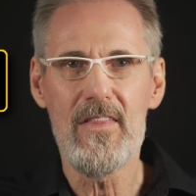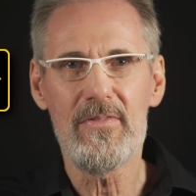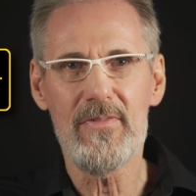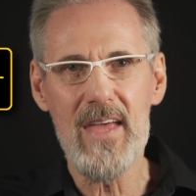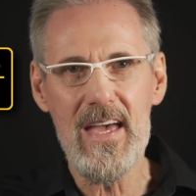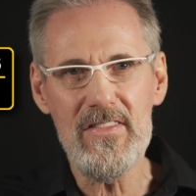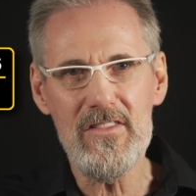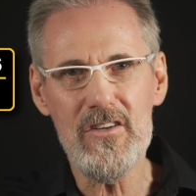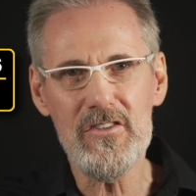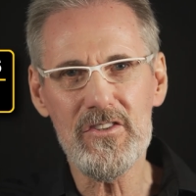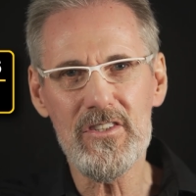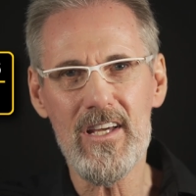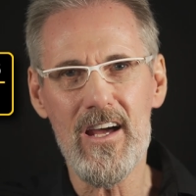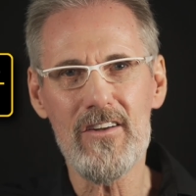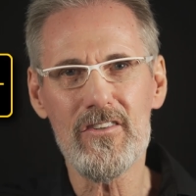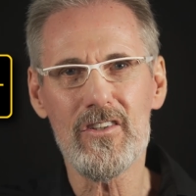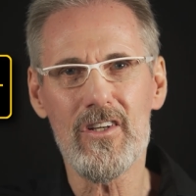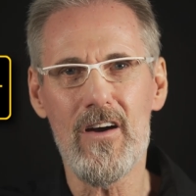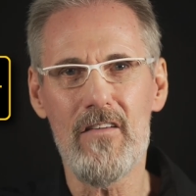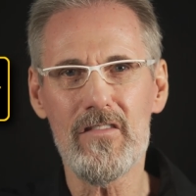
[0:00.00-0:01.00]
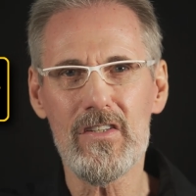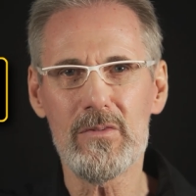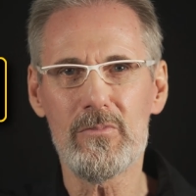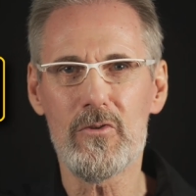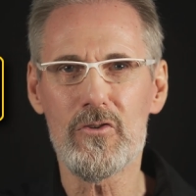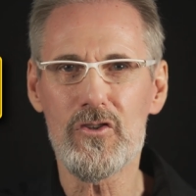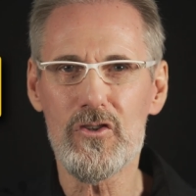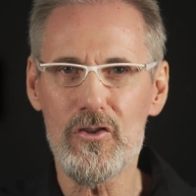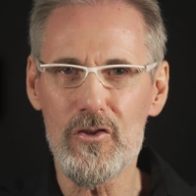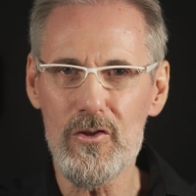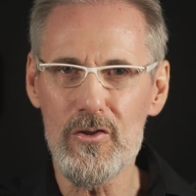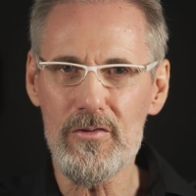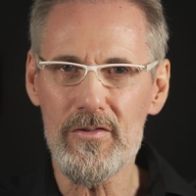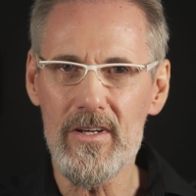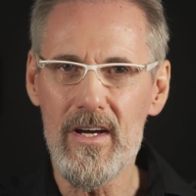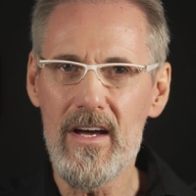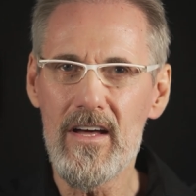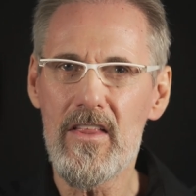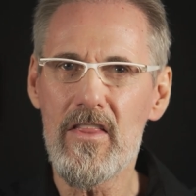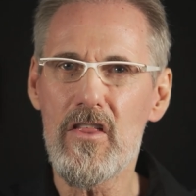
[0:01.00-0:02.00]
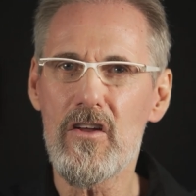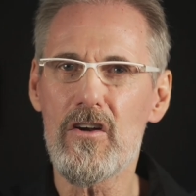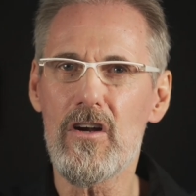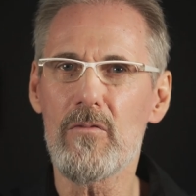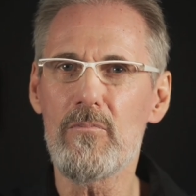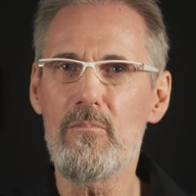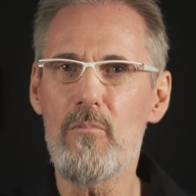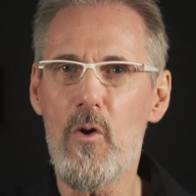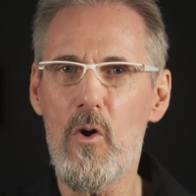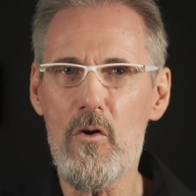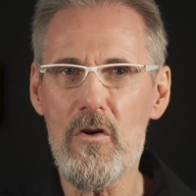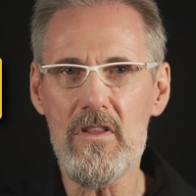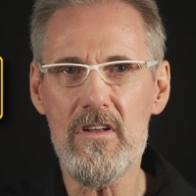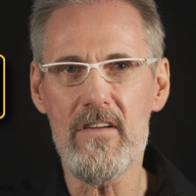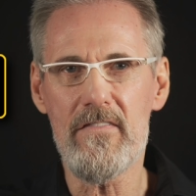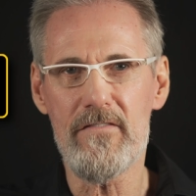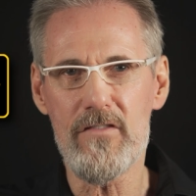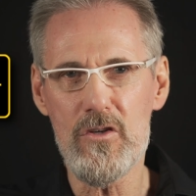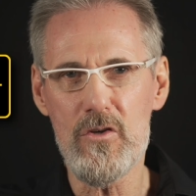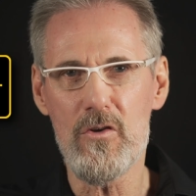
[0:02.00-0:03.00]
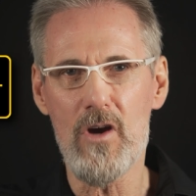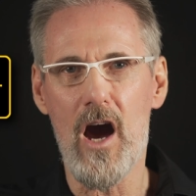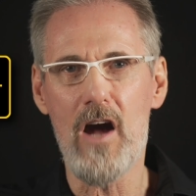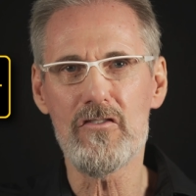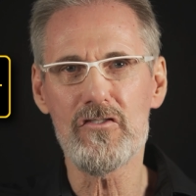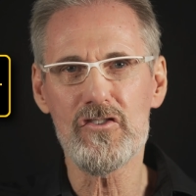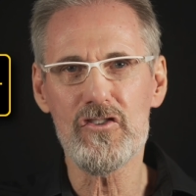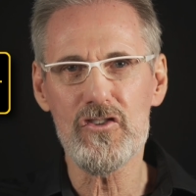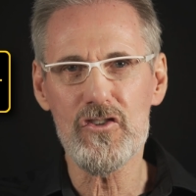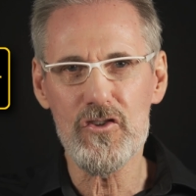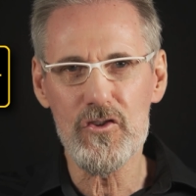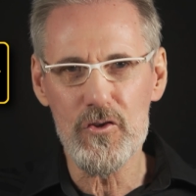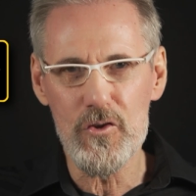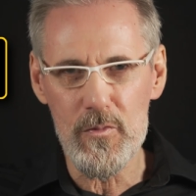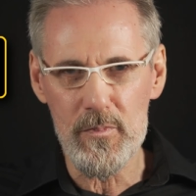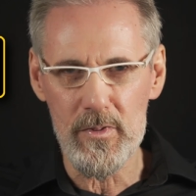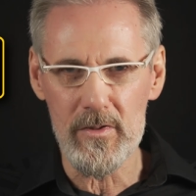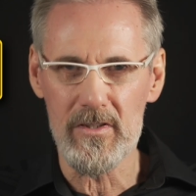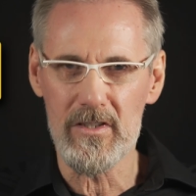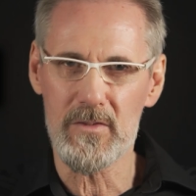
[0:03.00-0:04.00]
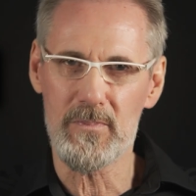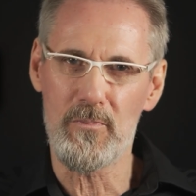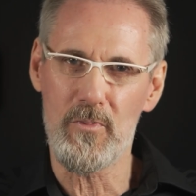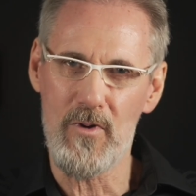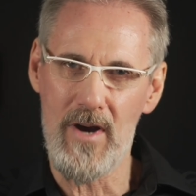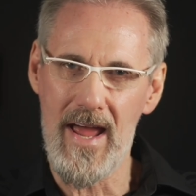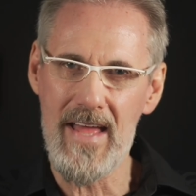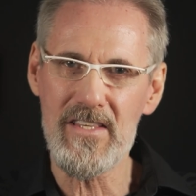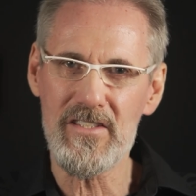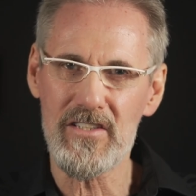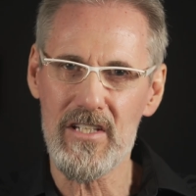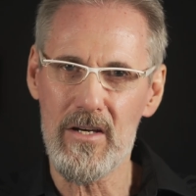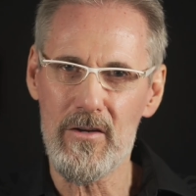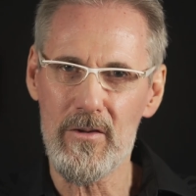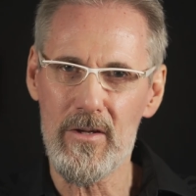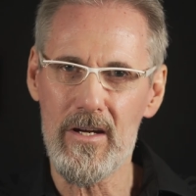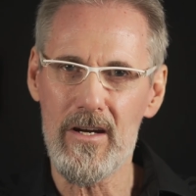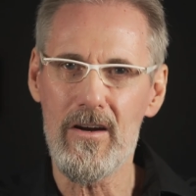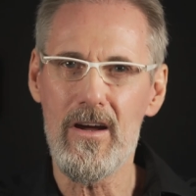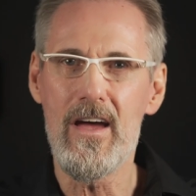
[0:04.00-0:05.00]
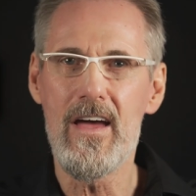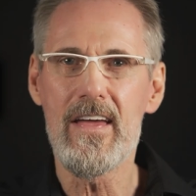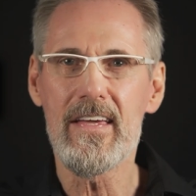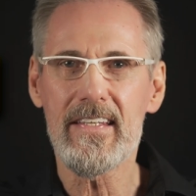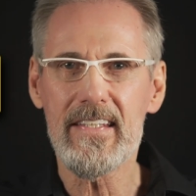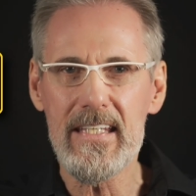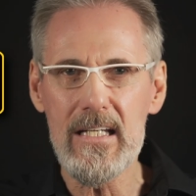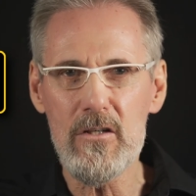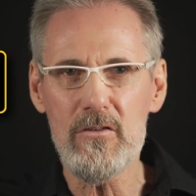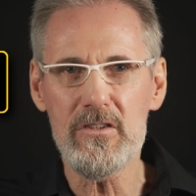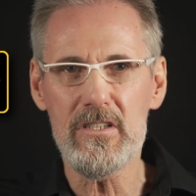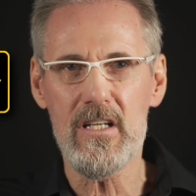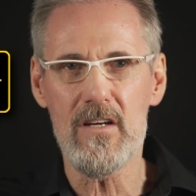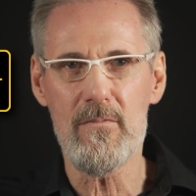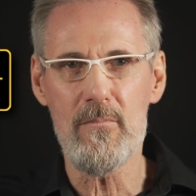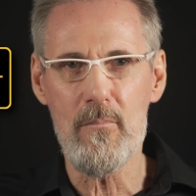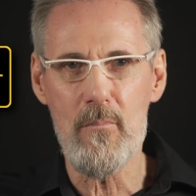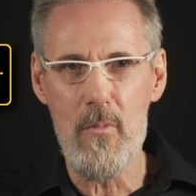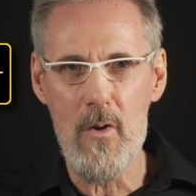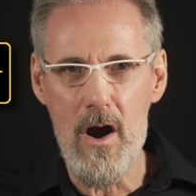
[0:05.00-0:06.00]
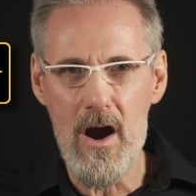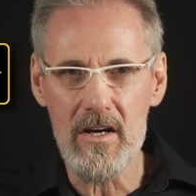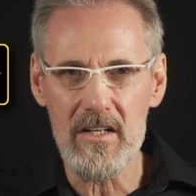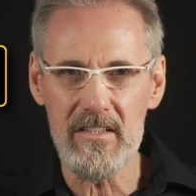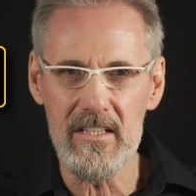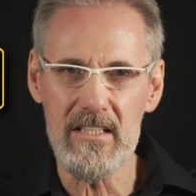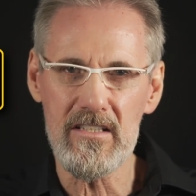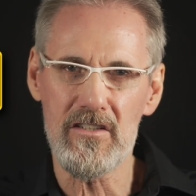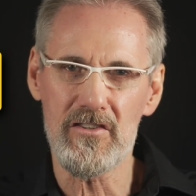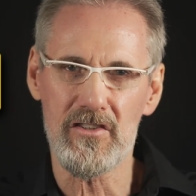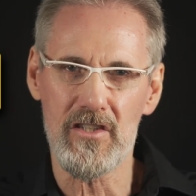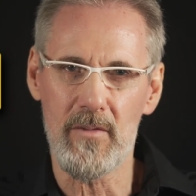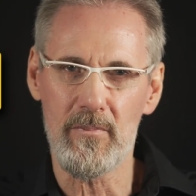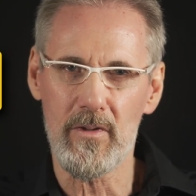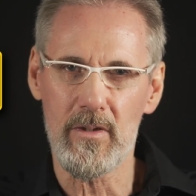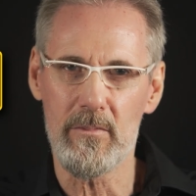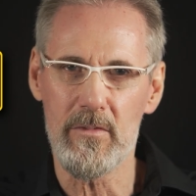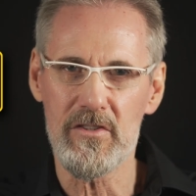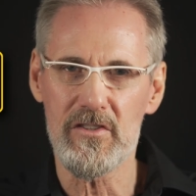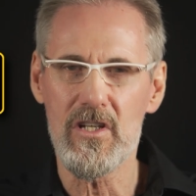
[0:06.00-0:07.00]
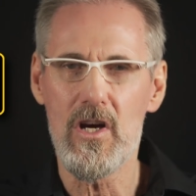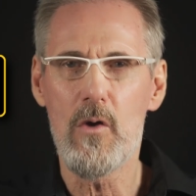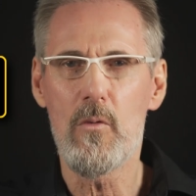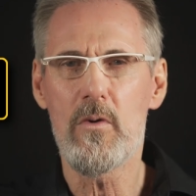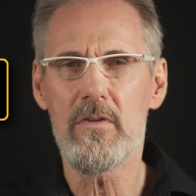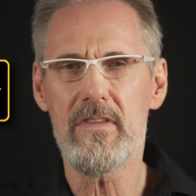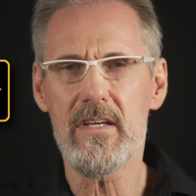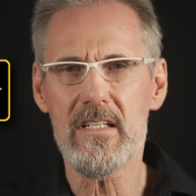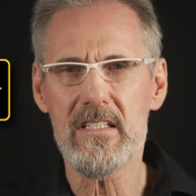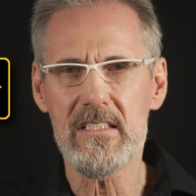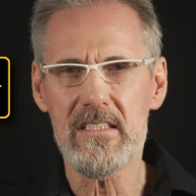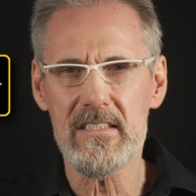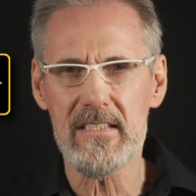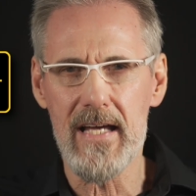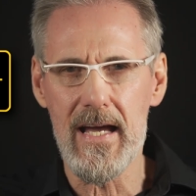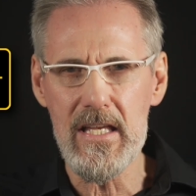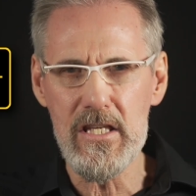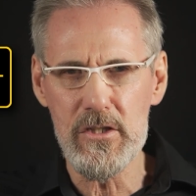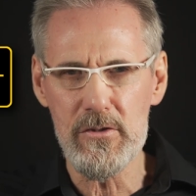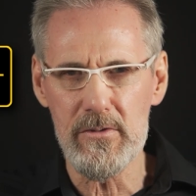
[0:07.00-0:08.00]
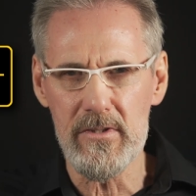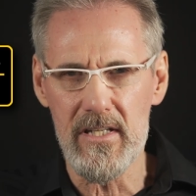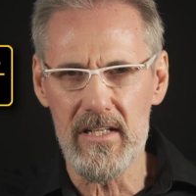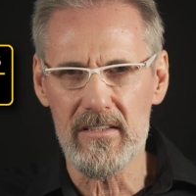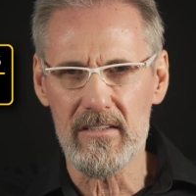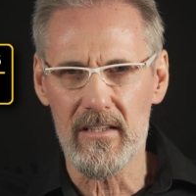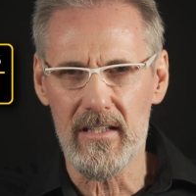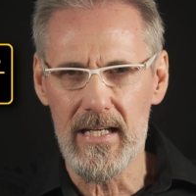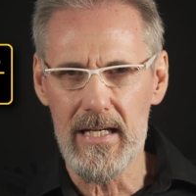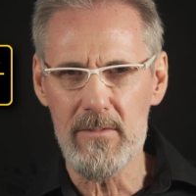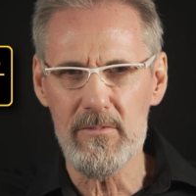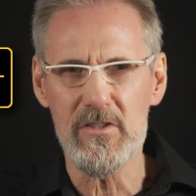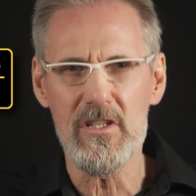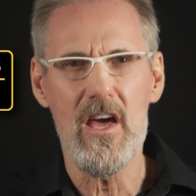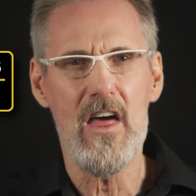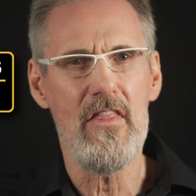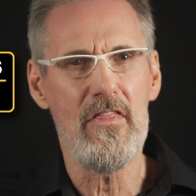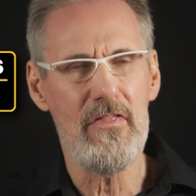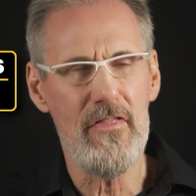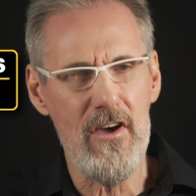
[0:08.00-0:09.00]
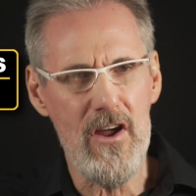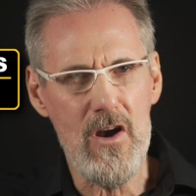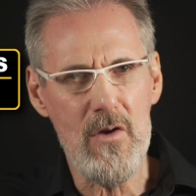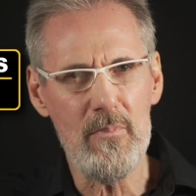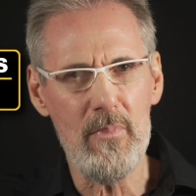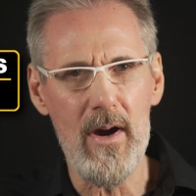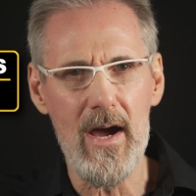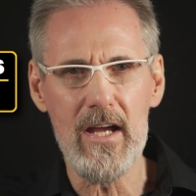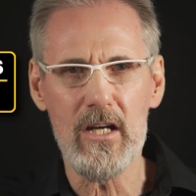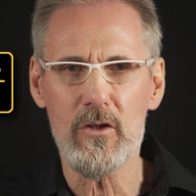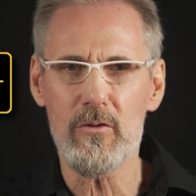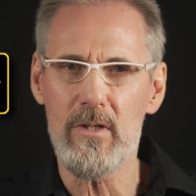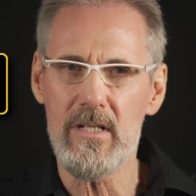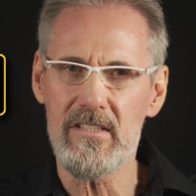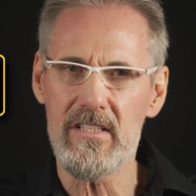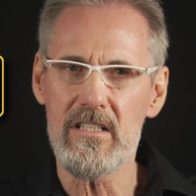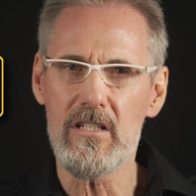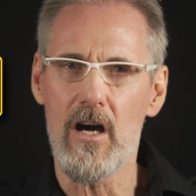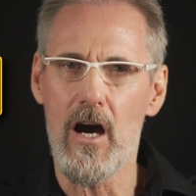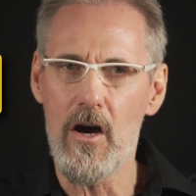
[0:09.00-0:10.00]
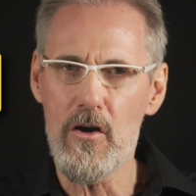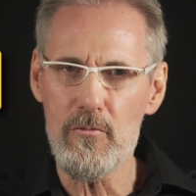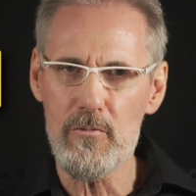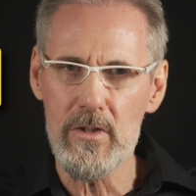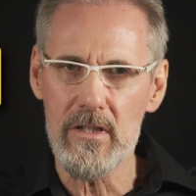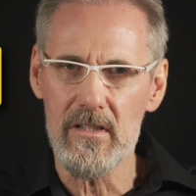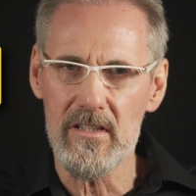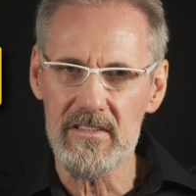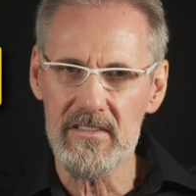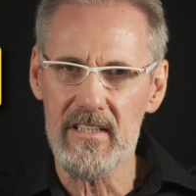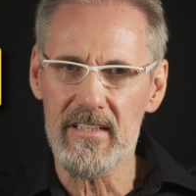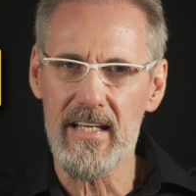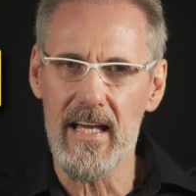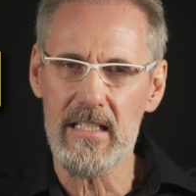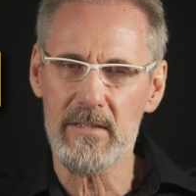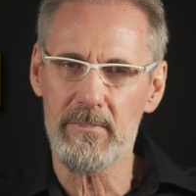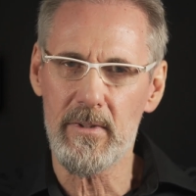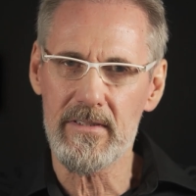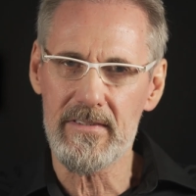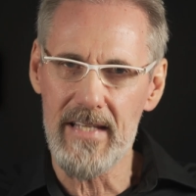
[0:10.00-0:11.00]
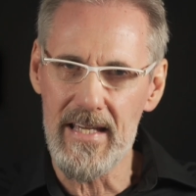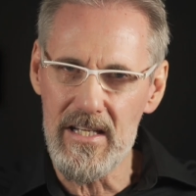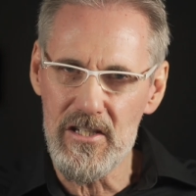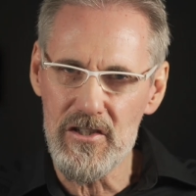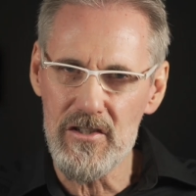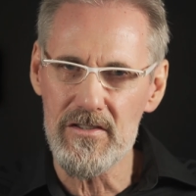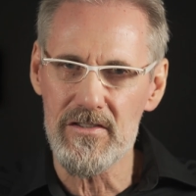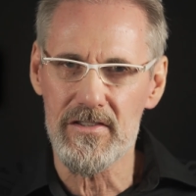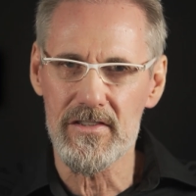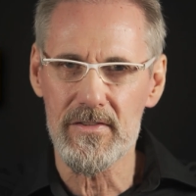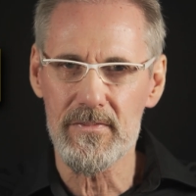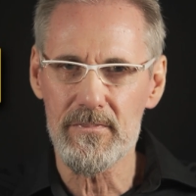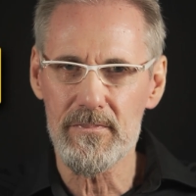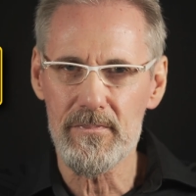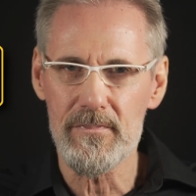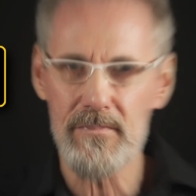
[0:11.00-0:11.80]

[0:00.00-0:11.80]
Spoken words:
Then there's the uncomfortable truth that there are more than a few unscrupulous brands out there guilty of marketing their supplements with exaggerated claims, thereby creating unrealistic expectations.